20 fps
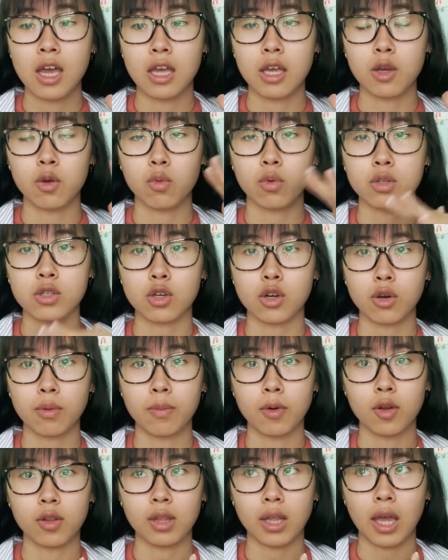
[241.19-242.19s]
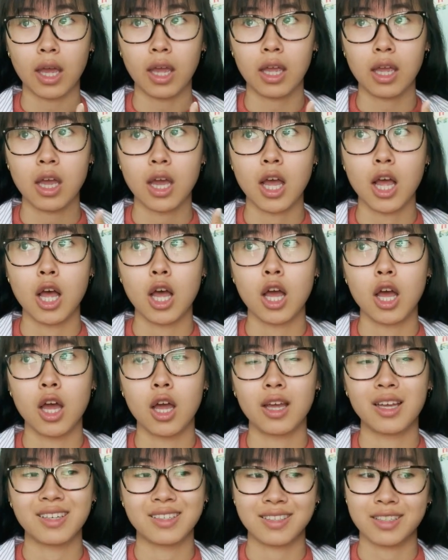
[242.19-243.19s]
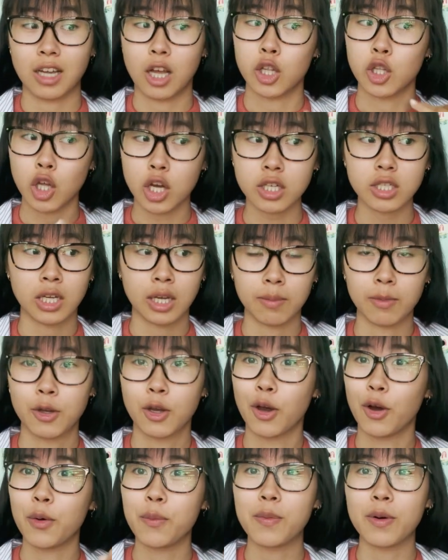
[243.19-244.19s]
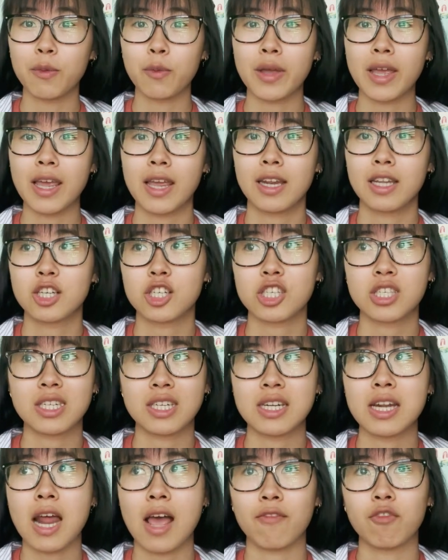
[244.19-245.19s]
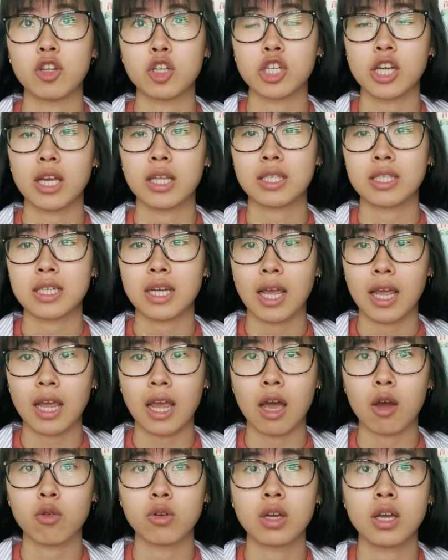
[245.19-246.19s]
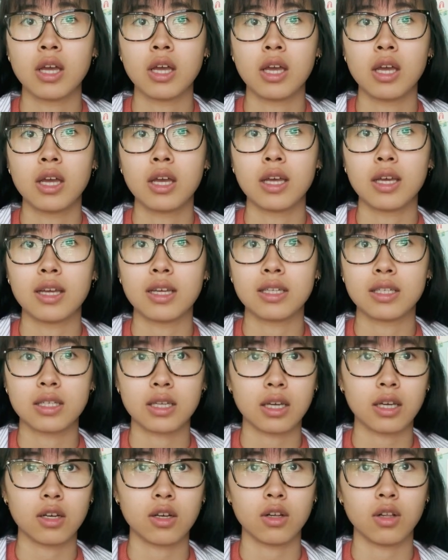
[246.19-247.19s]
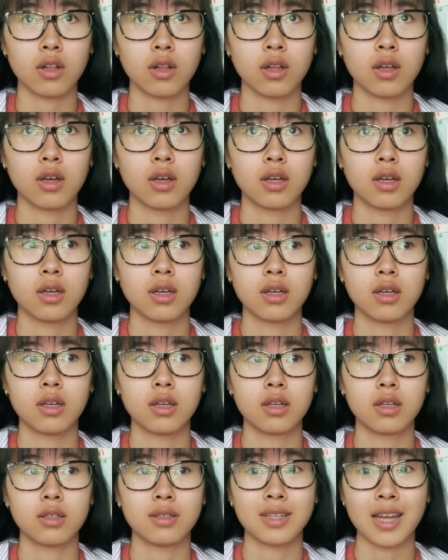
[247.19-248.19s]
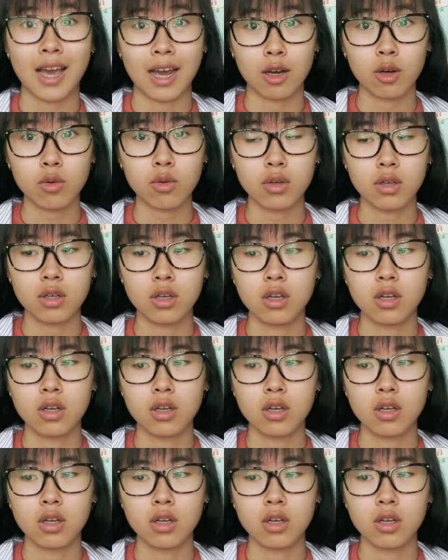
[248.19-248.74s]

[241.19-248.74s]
It was her birthday a long time ago, but we just didn't have the chance to hang out until now.